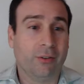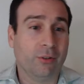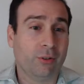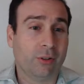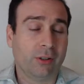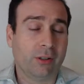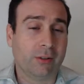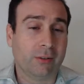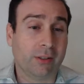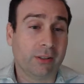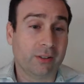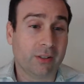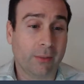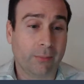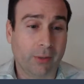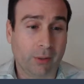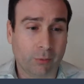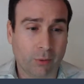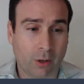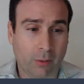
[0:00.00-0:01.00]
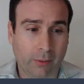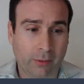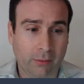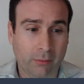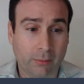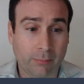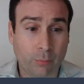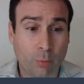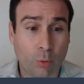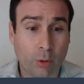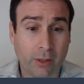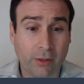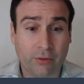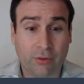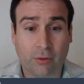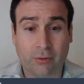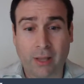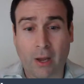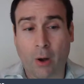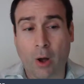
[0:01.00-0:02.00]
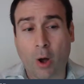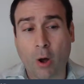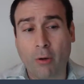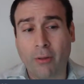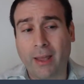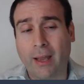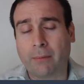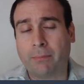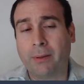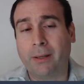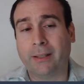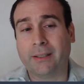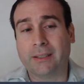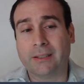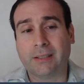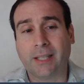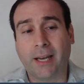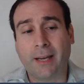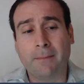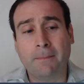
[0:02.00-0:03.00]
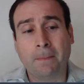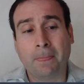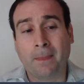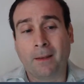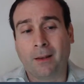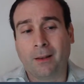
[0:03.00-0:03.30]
there's clearly something wrong with the reporting. So now, all that being said,